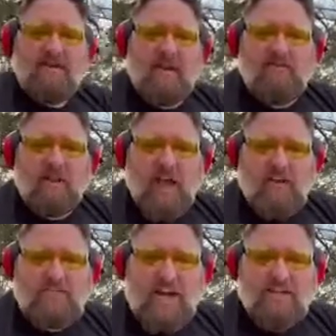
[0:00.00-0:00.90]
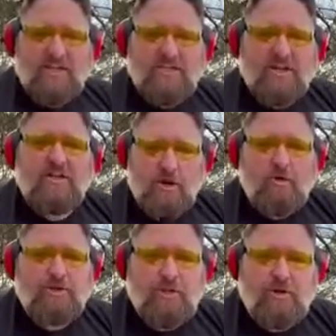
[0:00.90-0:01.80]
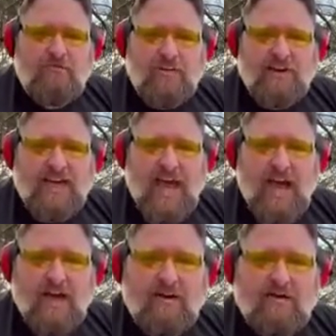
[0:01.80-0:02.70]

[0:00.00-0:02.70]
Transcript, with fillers: If you love Jesus, you're going to shoot a fifty cal.